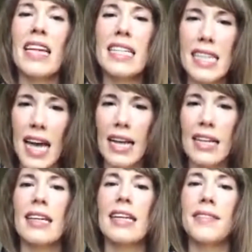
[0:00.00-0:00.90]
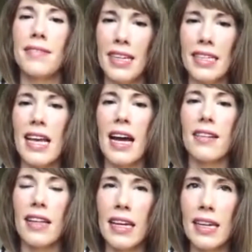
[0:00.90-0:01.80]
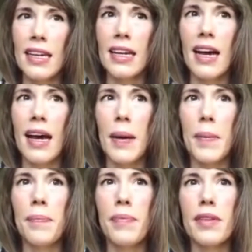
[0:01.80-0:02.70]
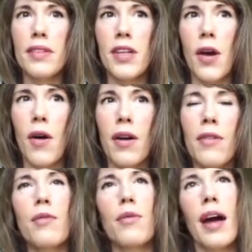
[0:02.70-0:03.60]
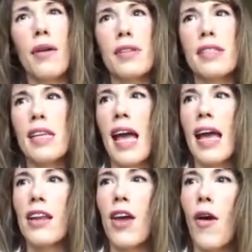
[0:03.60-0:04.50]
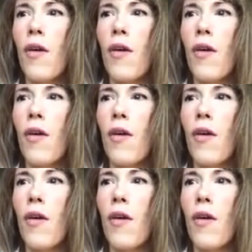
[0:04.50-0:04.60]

Exactly, exactly. And I would say,